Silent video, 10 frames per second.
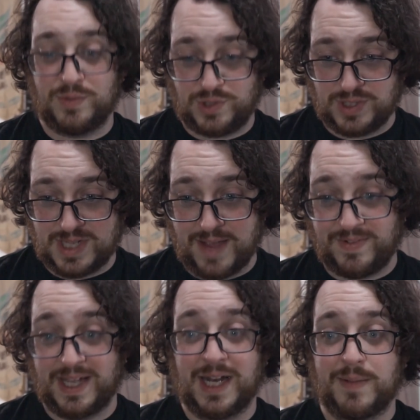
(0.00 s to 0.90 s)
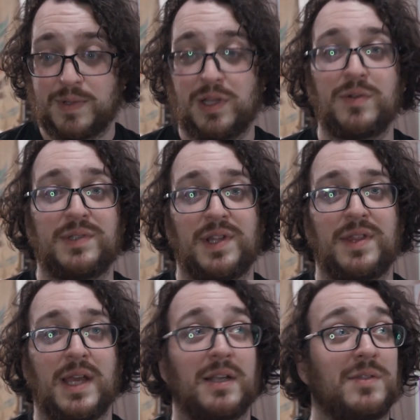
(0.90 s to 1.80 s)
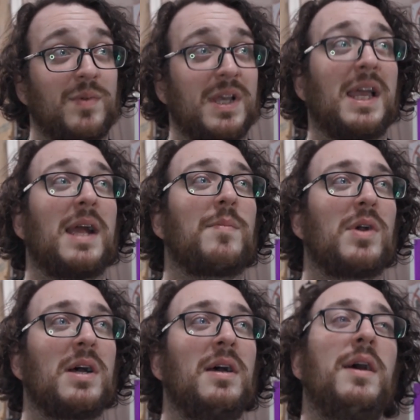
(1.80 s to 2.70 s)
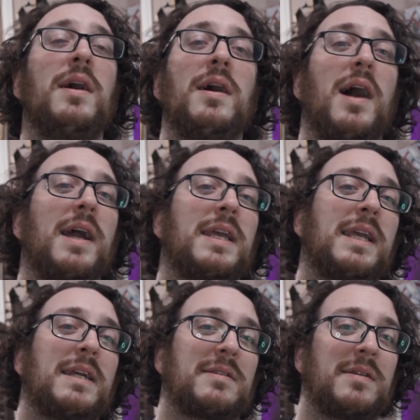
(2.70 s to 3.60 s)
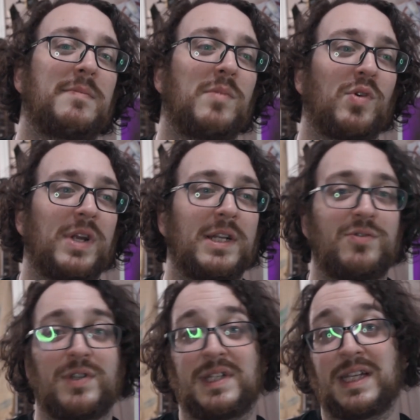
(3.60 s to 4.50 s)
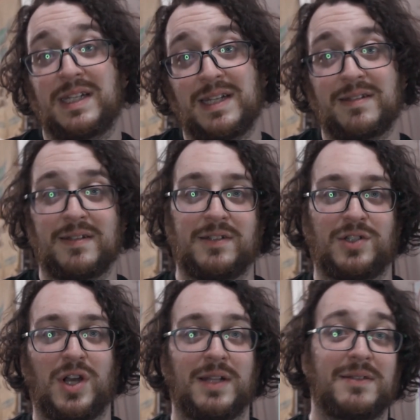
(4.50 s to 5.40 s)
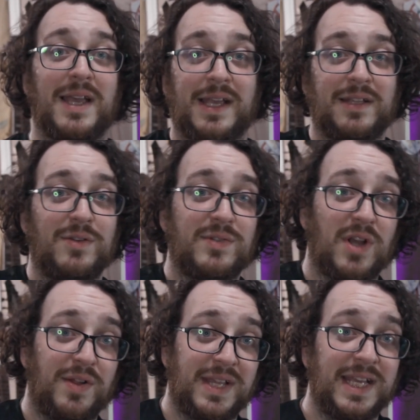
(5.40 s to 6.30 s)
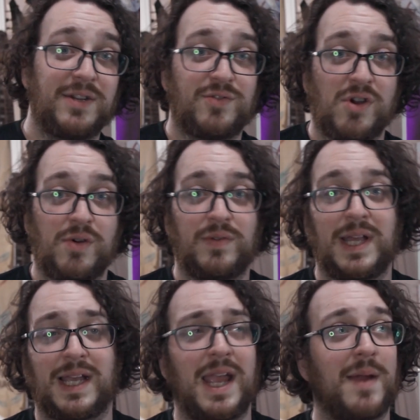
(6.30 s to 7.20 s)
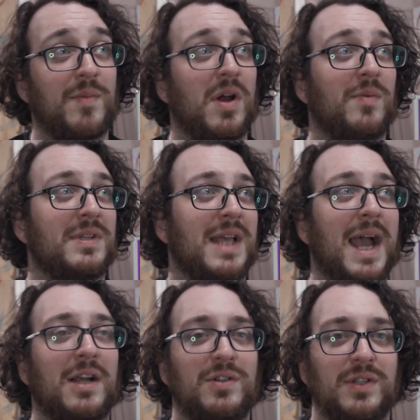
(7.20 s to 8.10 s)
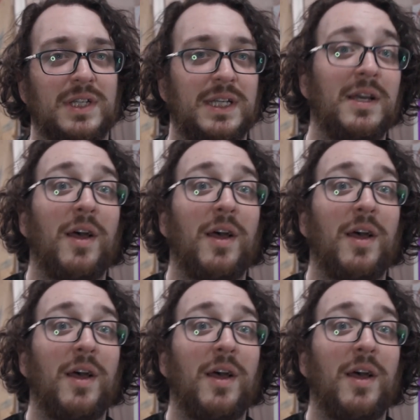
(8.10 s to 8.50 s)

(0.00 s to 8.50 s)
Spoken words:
just have to get up close to things with the camera. I can get some more interesting distance shots, like you saw in the intro. The camera was actually